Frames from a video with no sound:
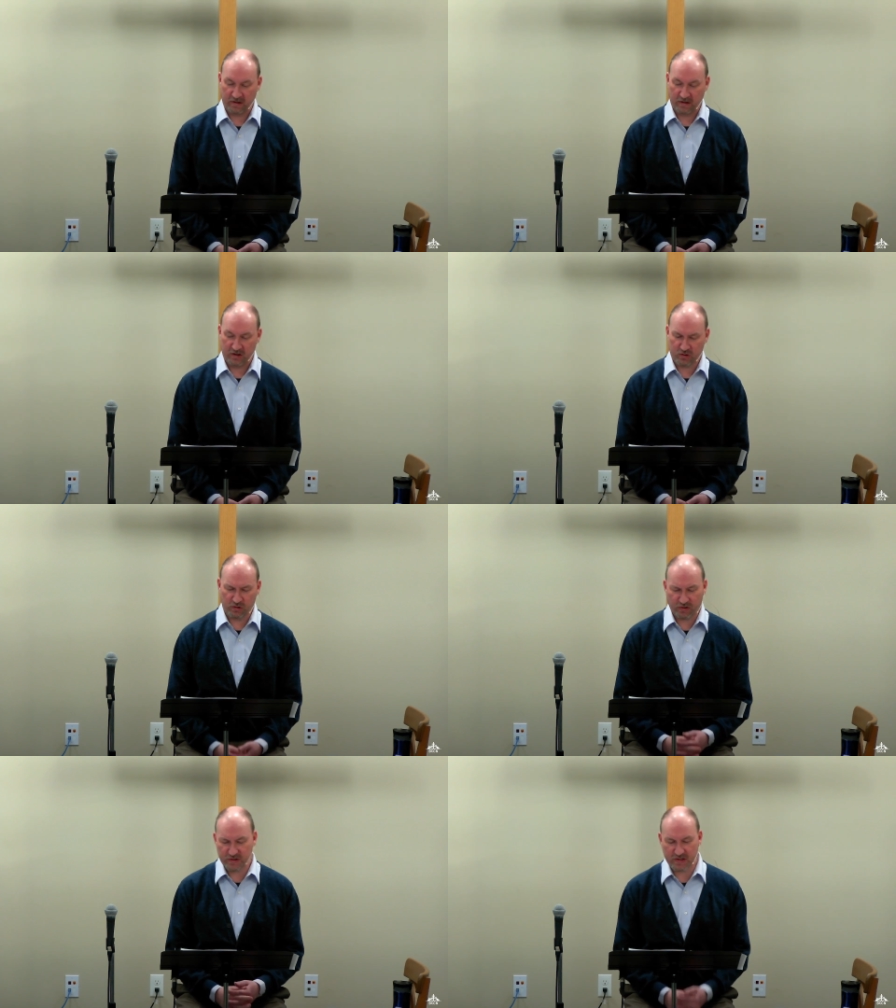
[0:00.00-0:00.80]

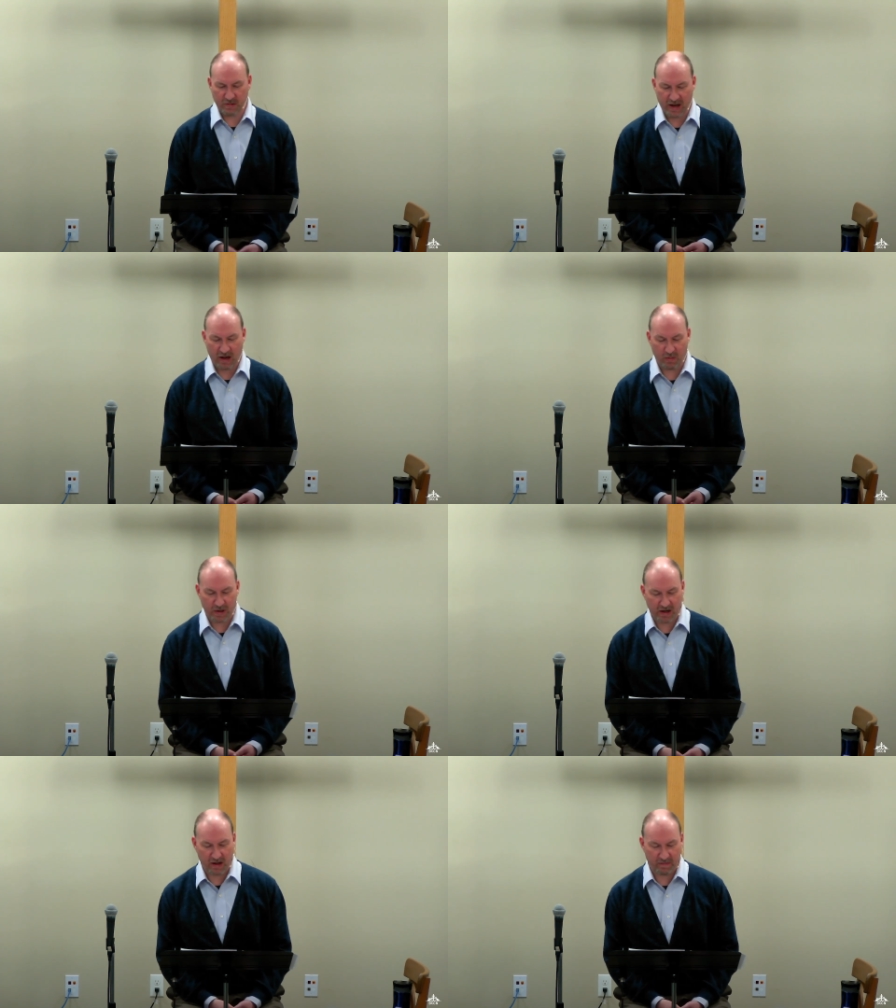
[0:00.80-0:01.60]
Truth has somehow
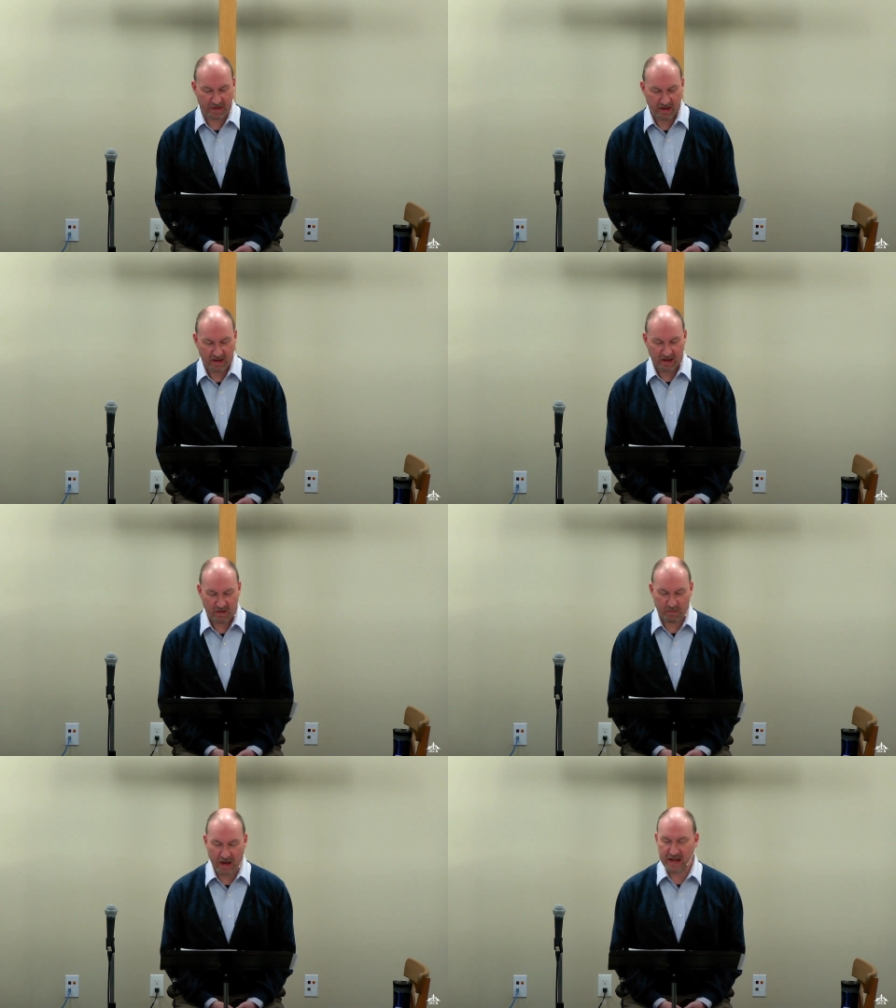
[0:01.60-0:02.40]
become
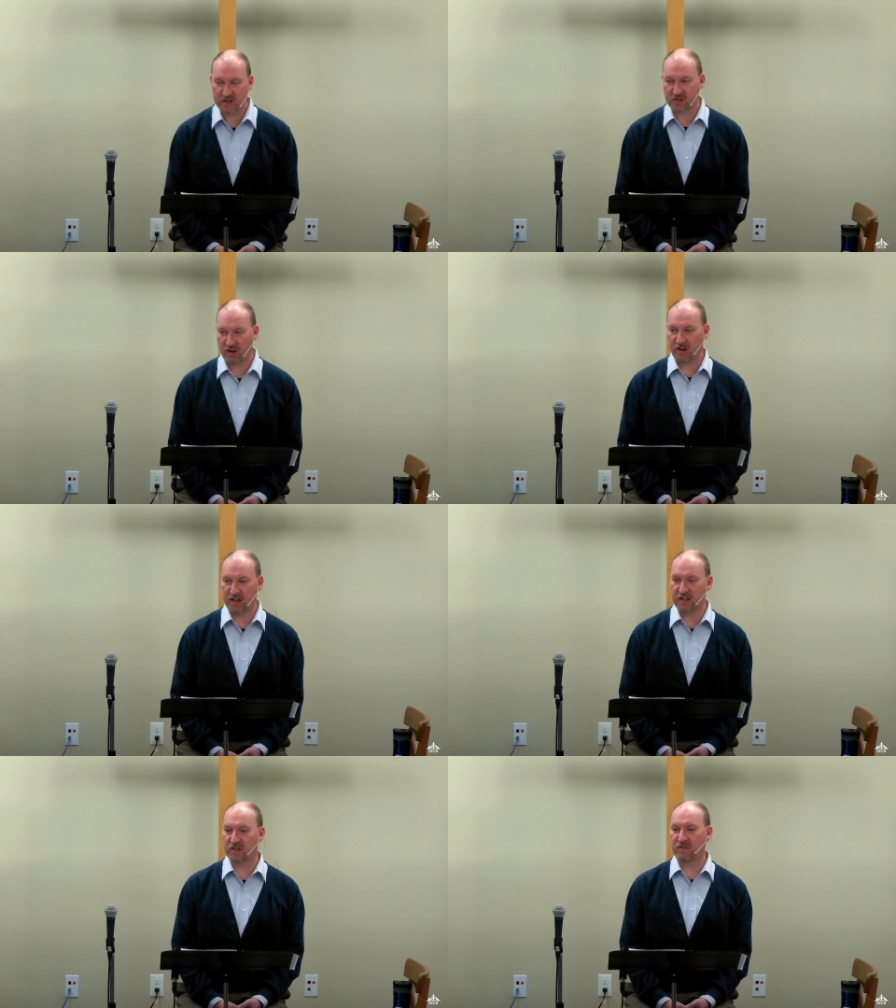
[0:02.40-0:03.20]
based on
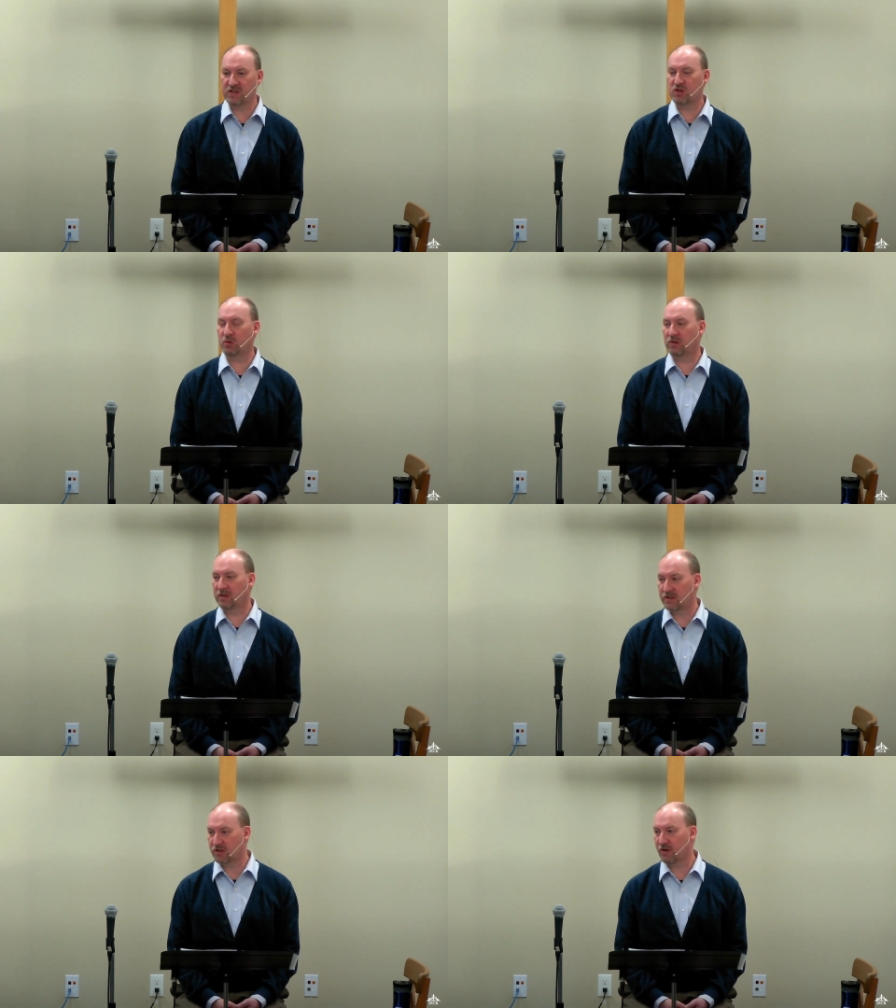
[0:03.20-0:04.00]
individual
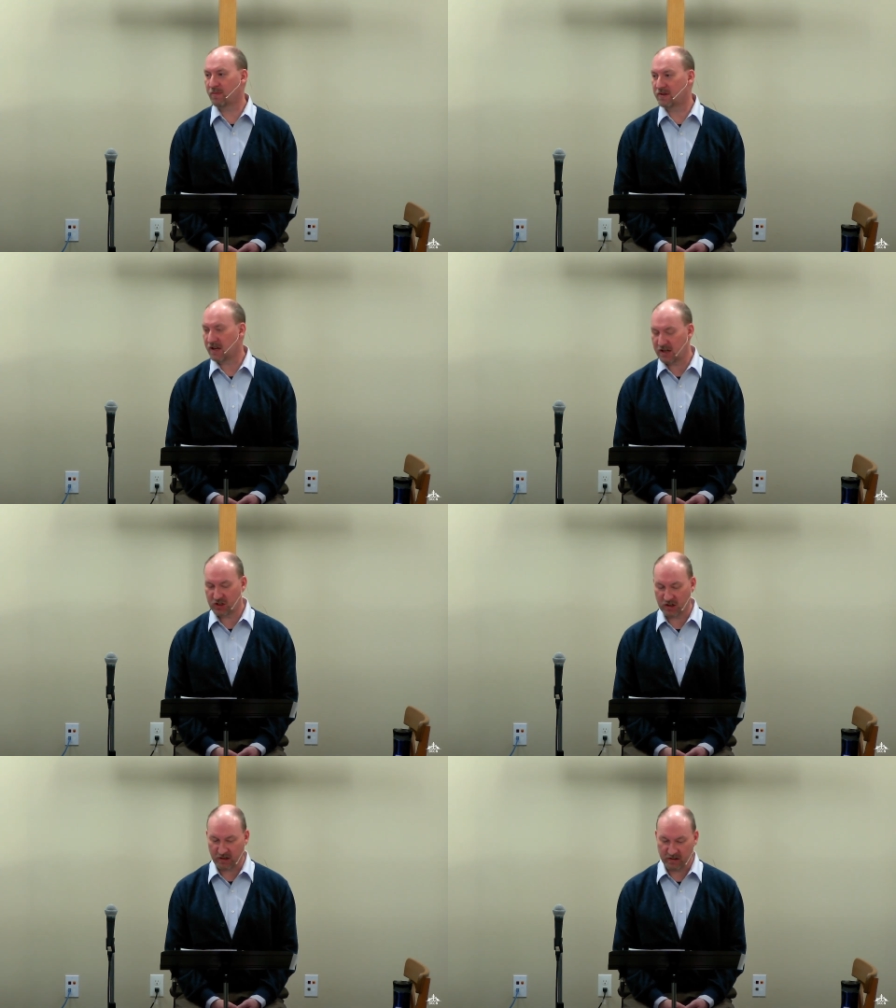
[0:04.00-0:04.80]

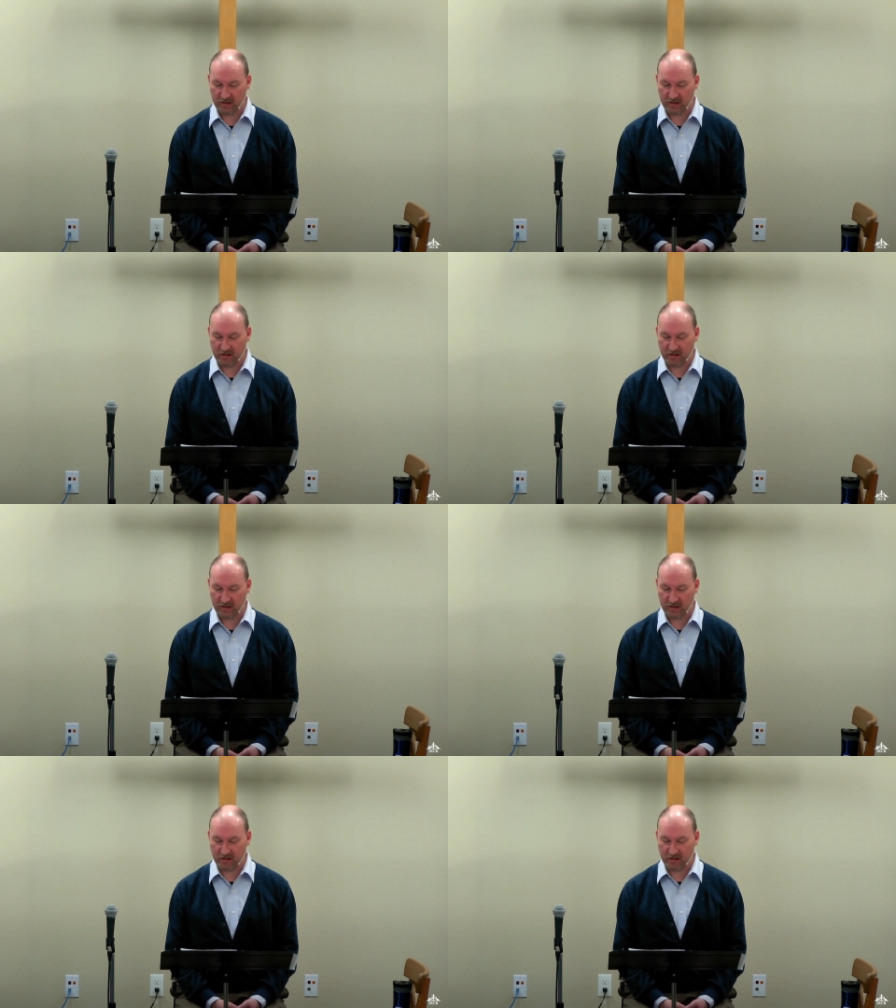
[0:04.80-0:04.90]
interpretation.